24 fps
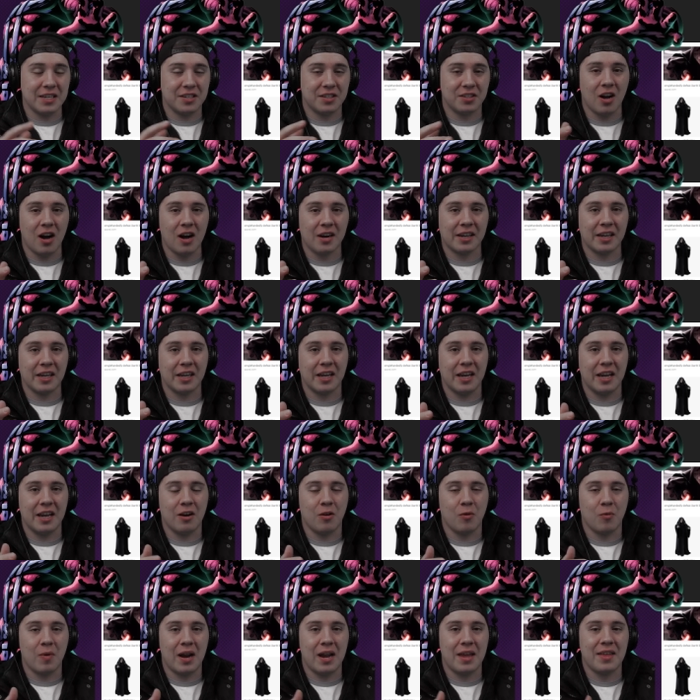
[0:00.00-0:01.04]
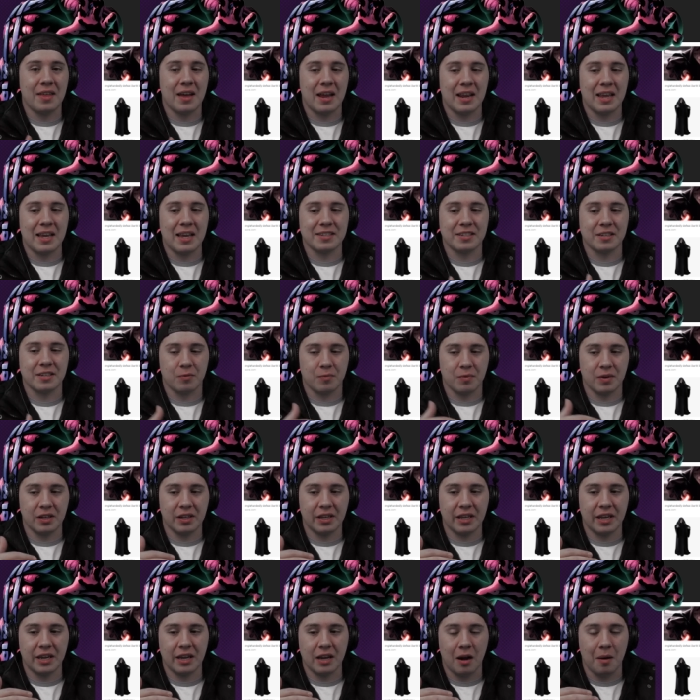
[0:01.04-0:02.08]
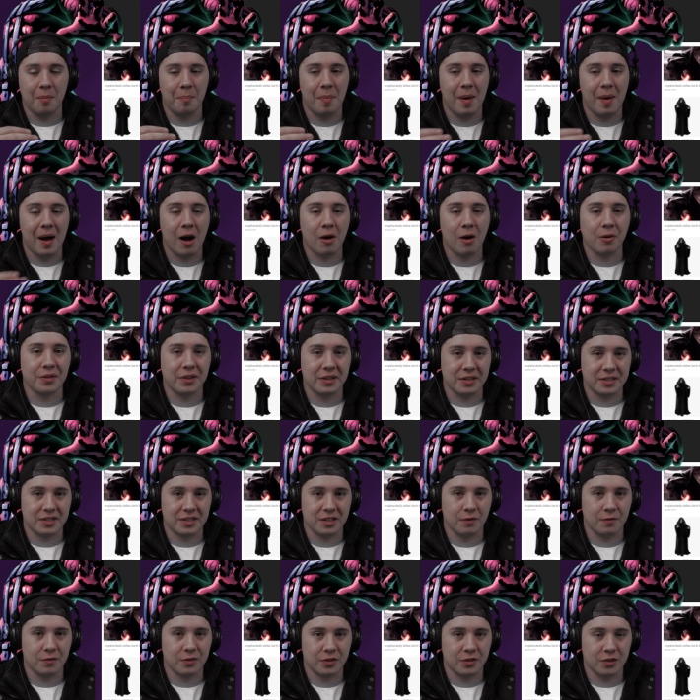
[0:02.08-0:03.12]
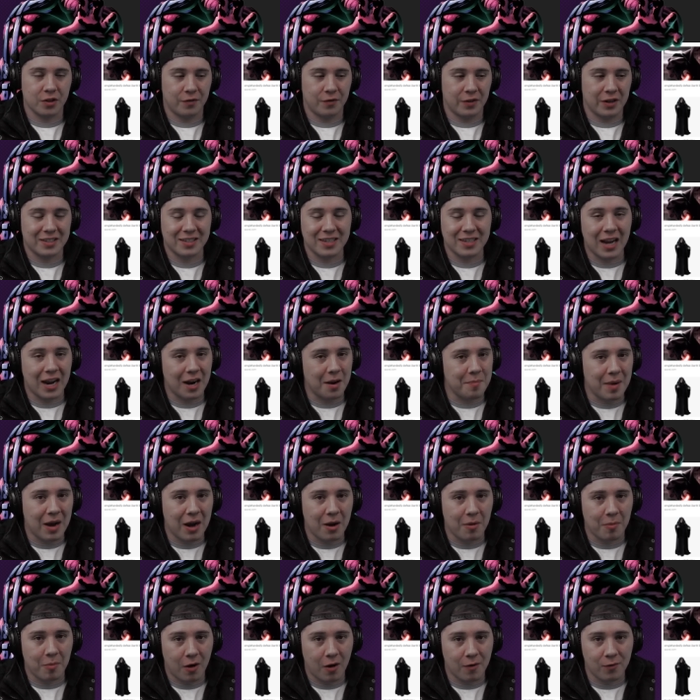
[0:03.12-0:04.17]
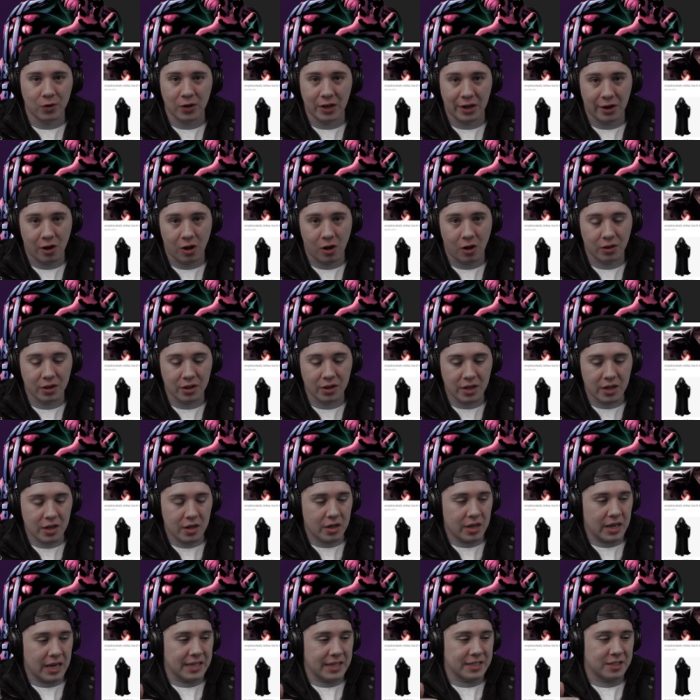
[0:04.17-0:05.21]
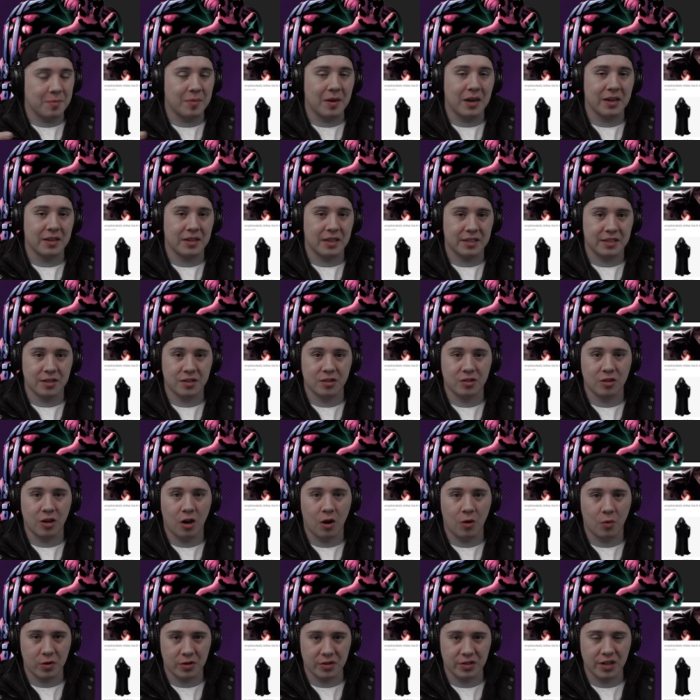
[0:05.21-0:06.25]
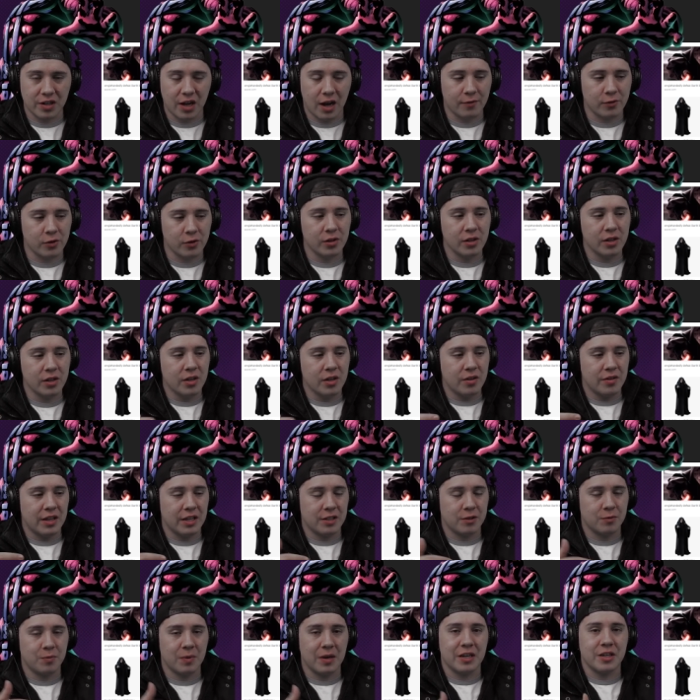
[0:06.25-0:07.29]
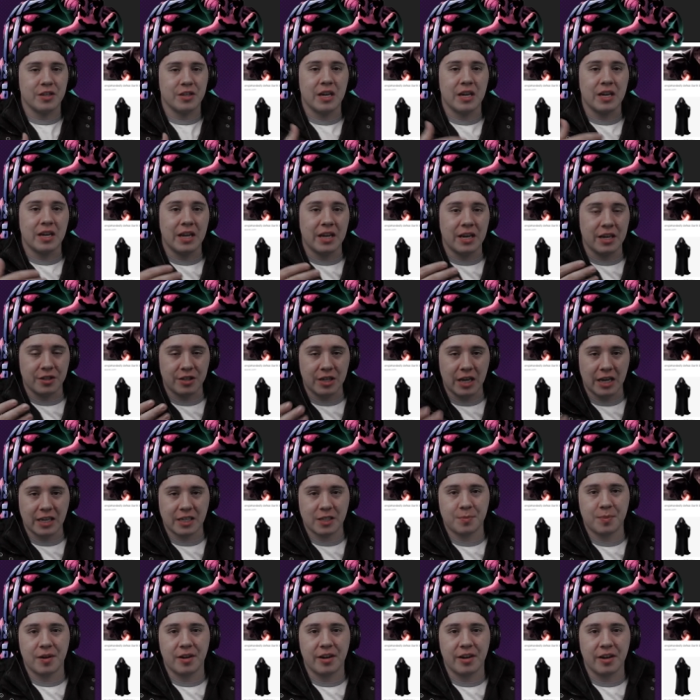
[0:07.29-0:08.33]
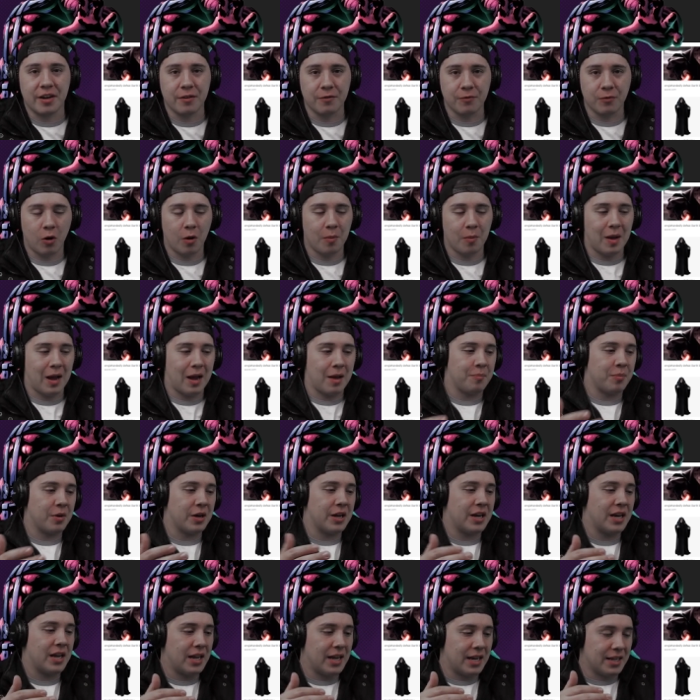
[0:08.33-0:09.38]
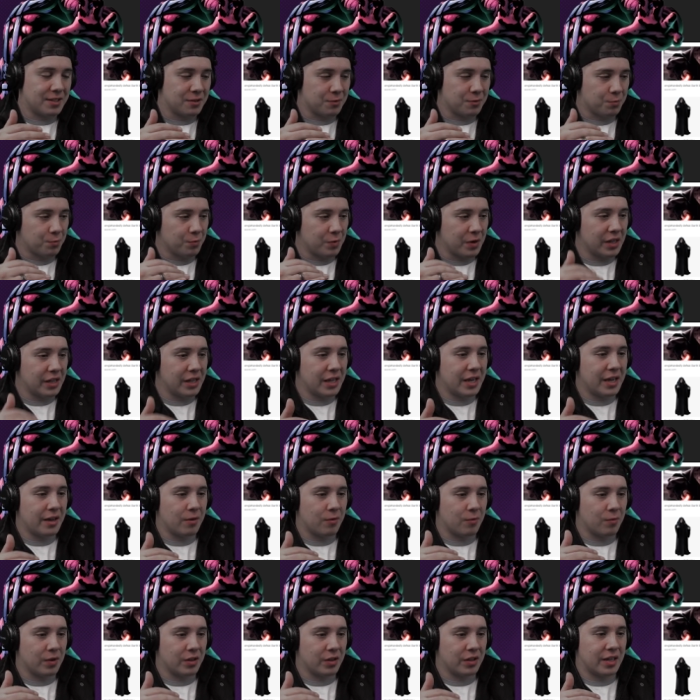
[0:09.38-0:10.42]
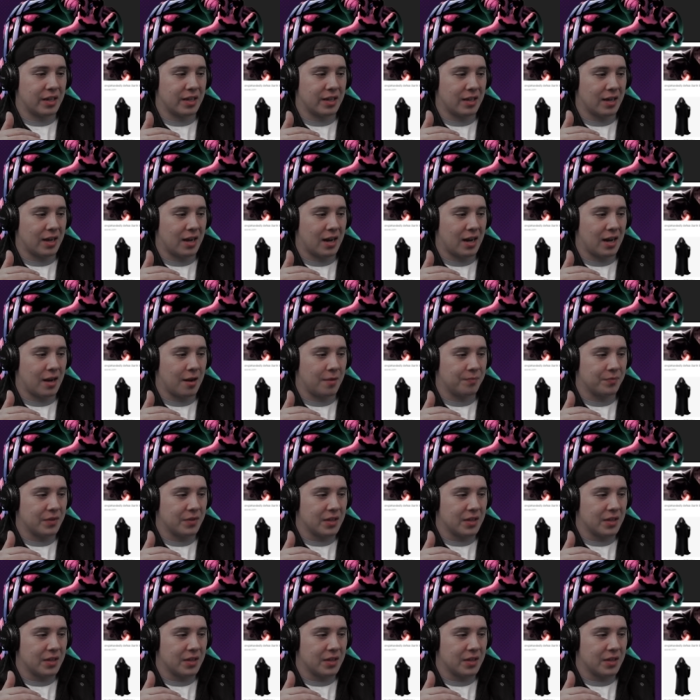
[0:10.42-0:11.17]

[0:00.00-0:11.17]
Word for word: talking in a way that isn't really about the Silver Surfer. It's not about Marvel at all. It's about it's a Star Wars novel that's written in a Shakespearean format, but it's really really um,